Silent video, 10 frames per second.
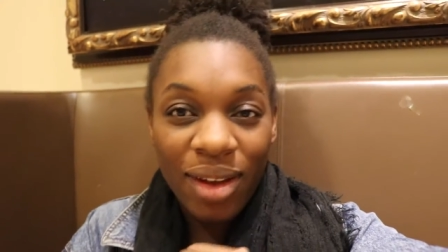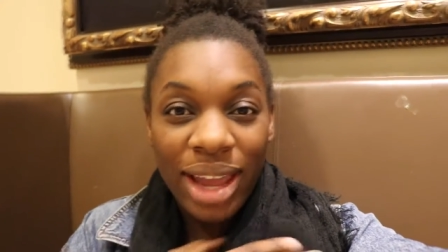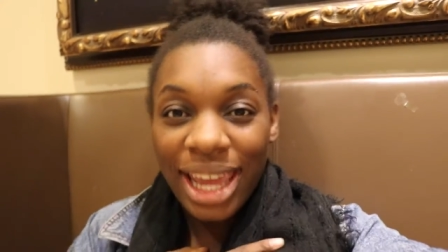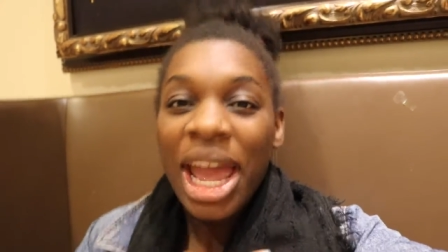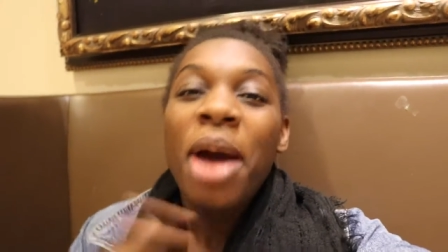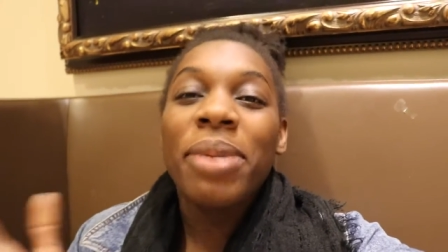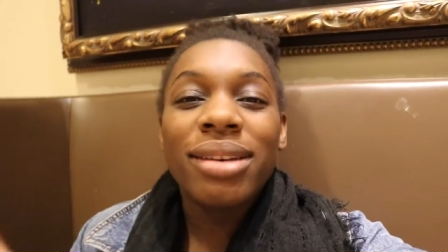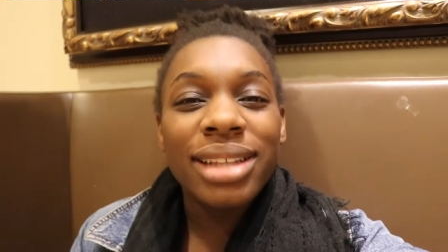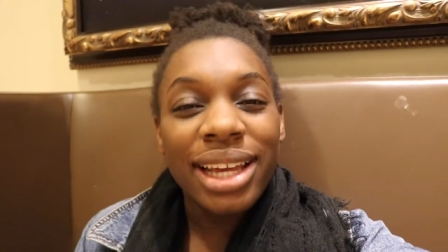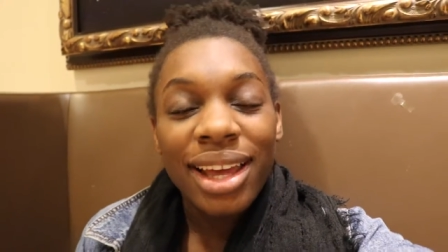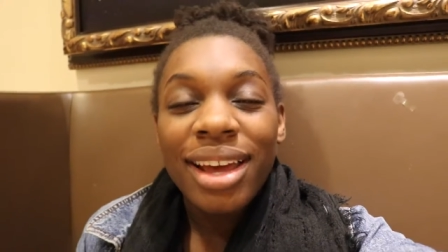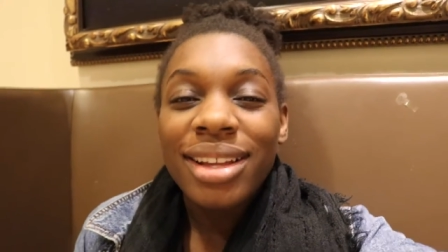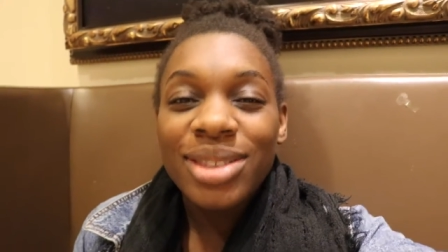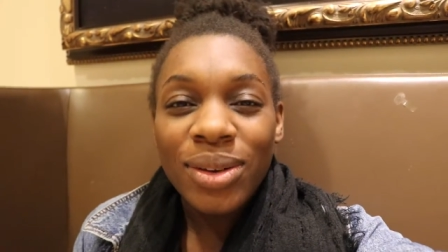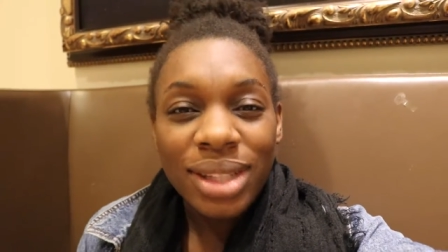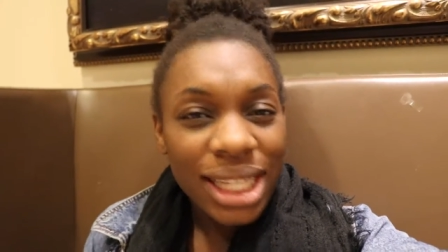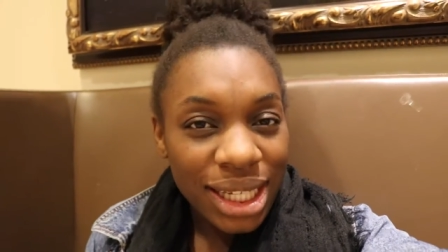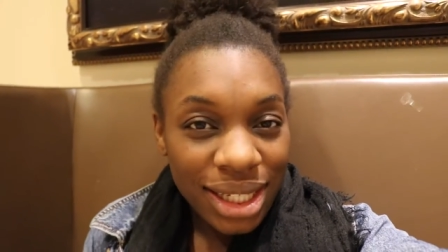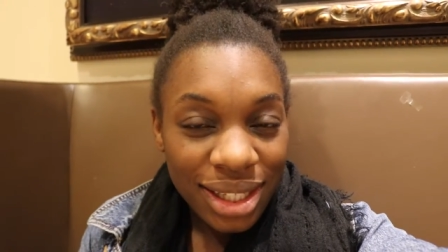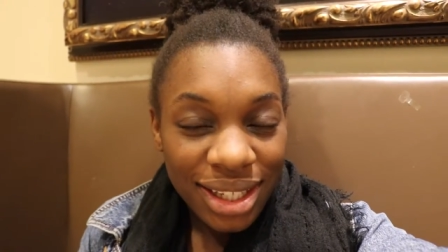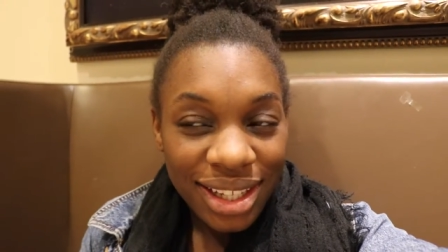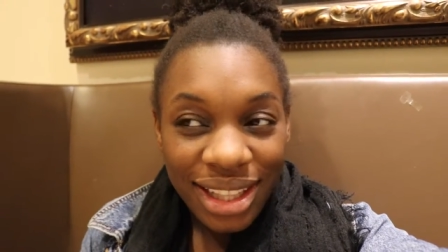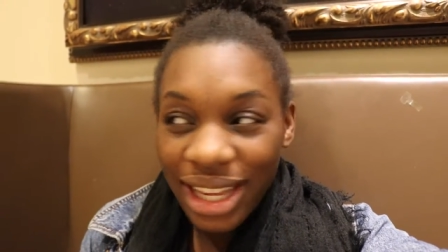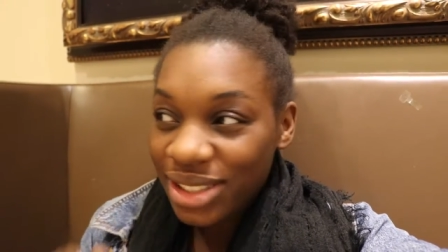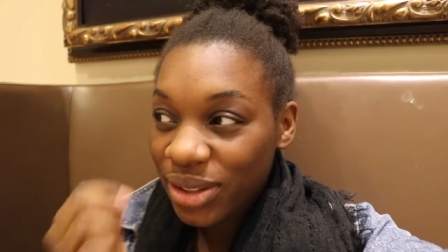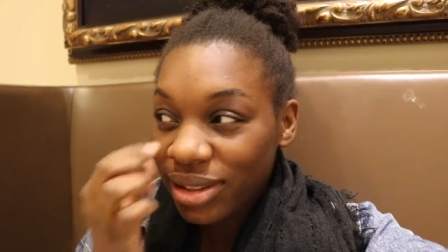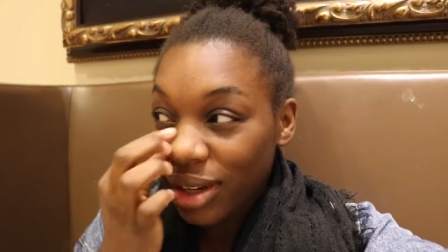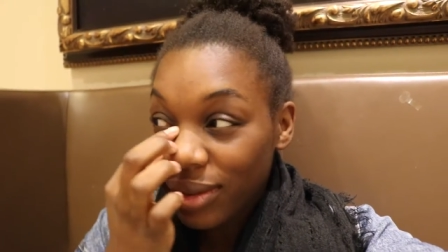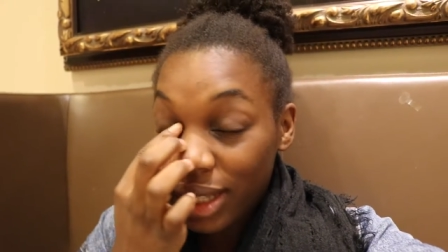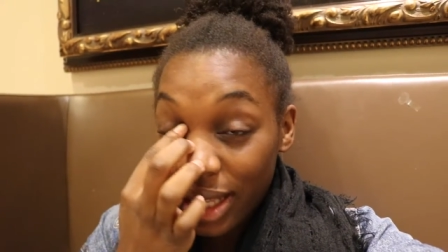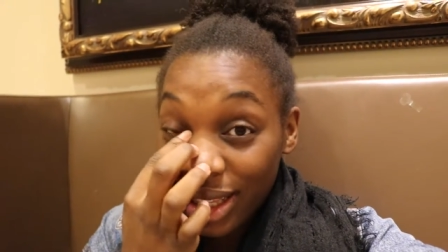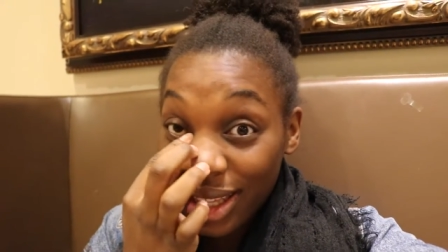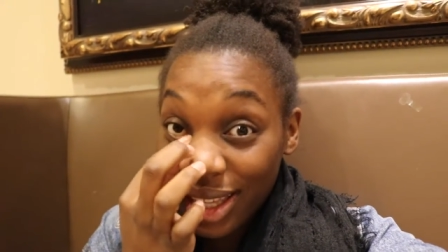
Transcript: Okay, but I was like, don't look. Like, don't, don't look.